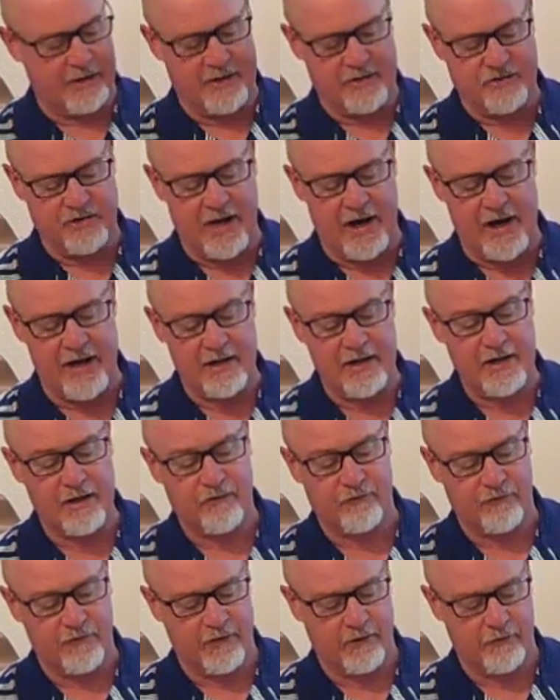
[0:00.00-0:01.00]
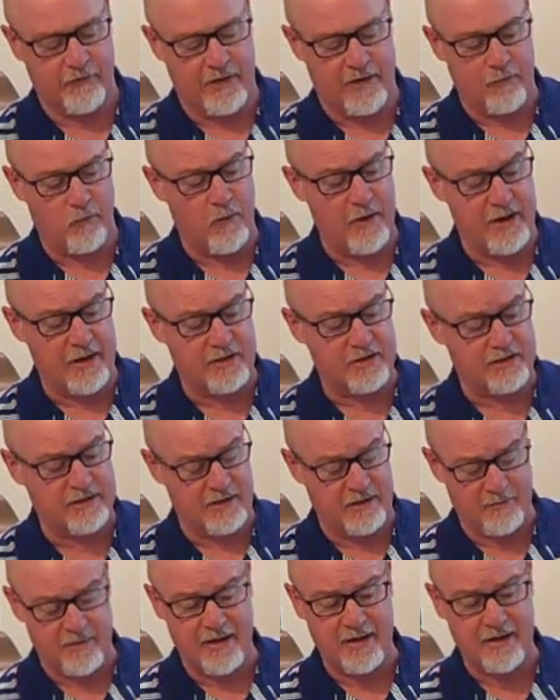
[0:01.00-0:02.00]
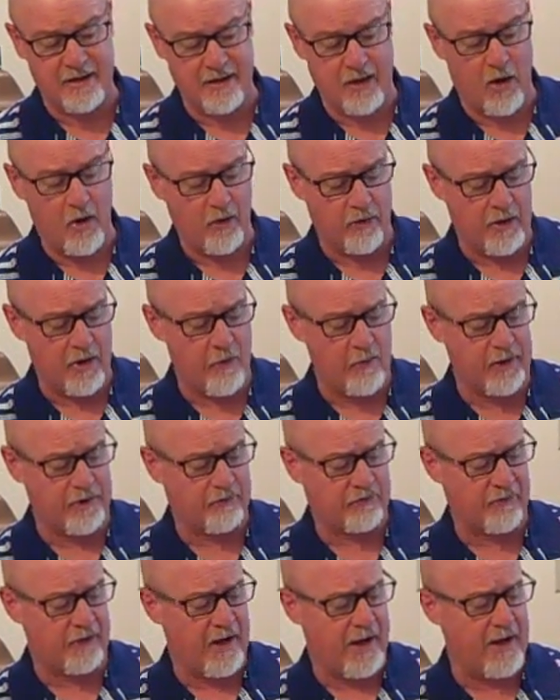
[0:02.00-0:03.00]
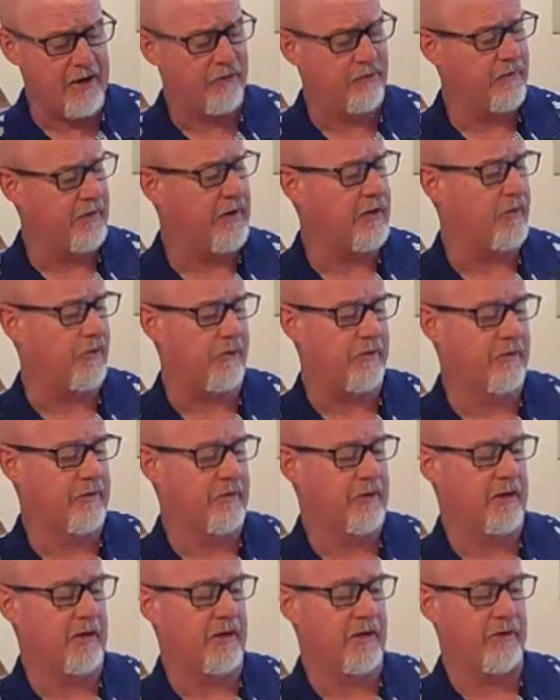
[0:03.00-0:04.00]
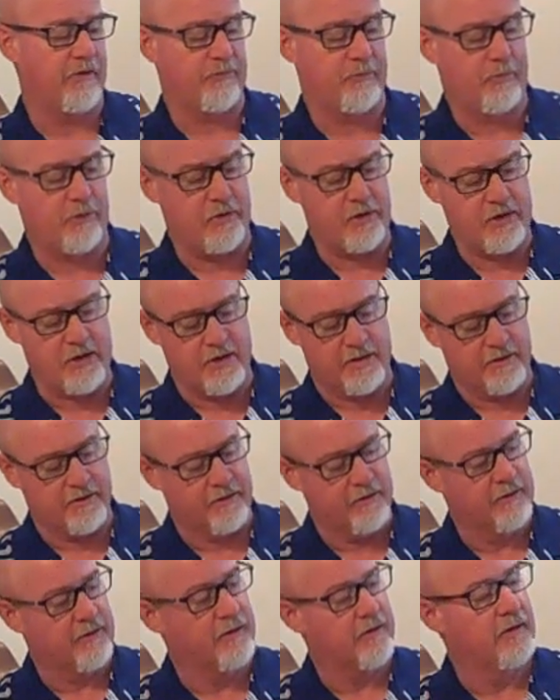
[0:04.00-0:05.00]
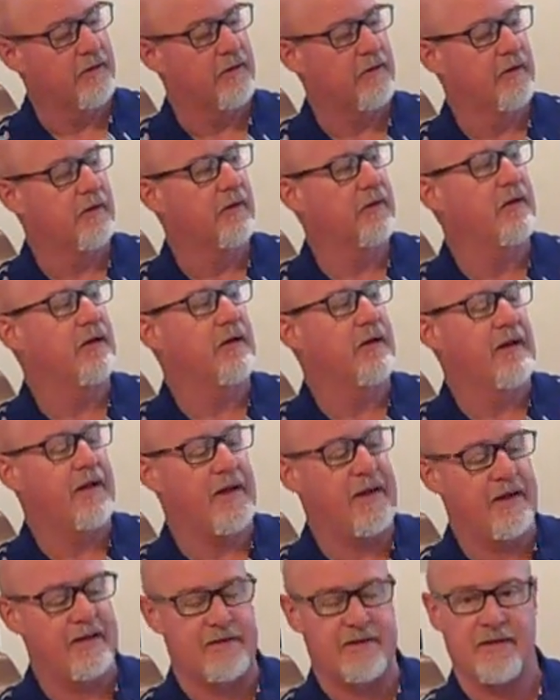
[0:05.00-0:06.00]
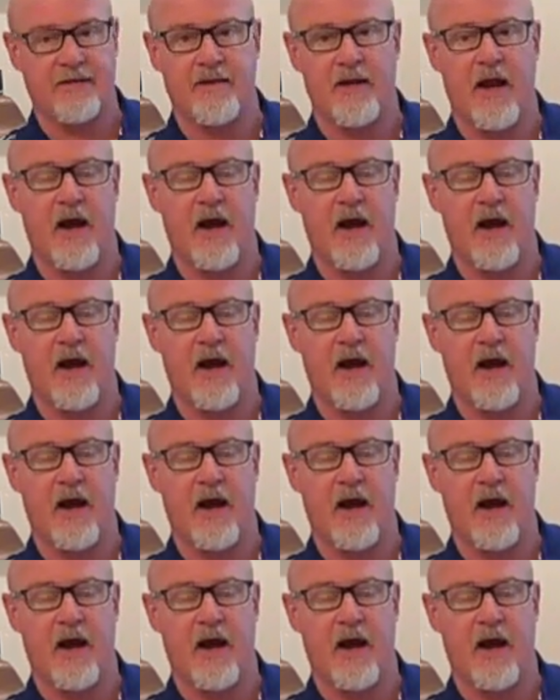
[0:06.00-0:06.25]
a Chinese fiddle that Wayne sent me, and it, although it's a nice fiddle, uh, it's pretty. It did